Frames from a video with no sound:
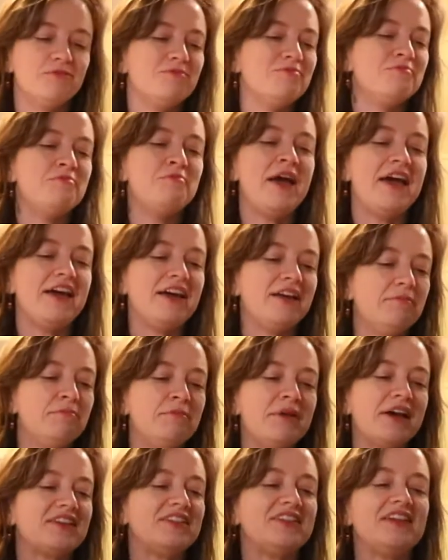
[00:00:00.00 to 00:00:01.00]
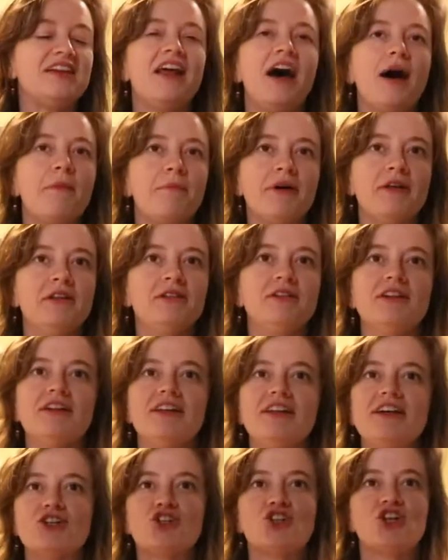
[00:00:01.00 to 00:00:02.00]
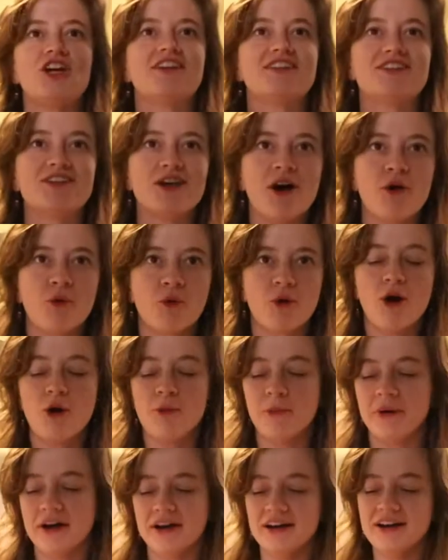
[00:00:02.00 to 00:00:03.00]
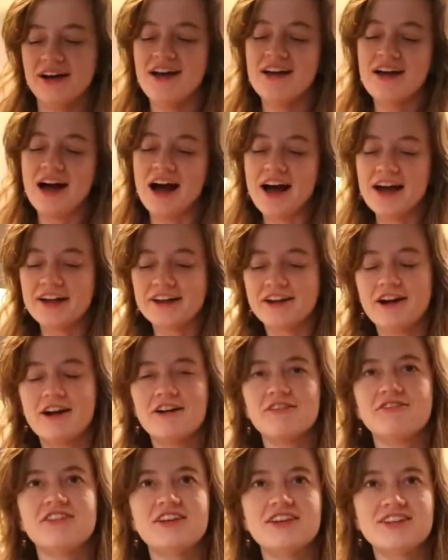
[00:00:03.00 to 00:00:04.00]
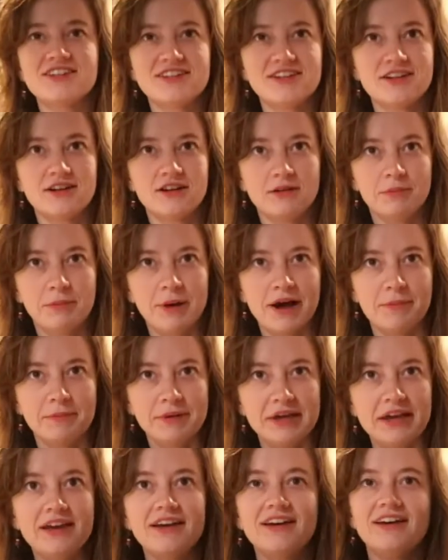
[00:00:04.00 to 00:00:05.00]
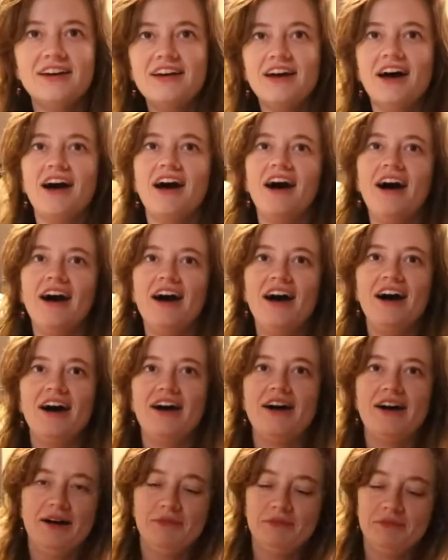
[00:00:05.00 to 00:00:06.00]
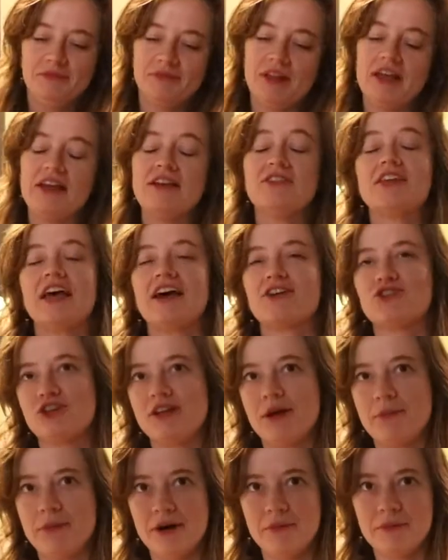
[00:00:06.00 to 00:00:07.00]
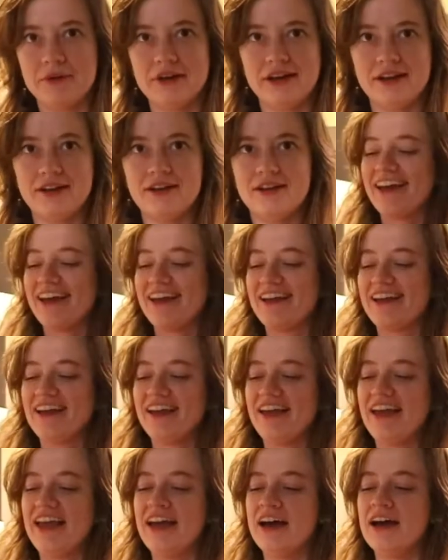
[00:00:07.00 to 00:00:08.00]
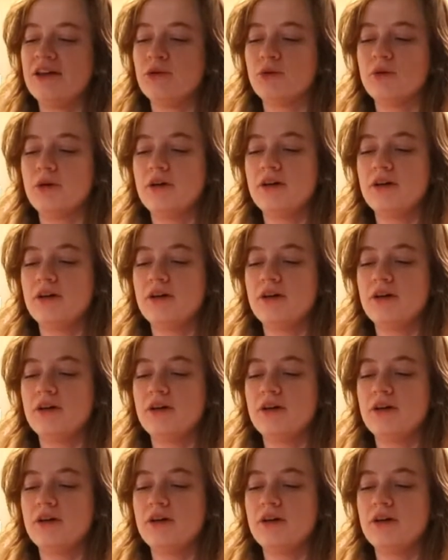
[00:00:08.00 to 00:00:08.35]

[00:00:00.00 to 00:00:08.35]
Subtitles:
mixing up a delicious aroma, I carved this little puppy. It's actually a pumpkin. And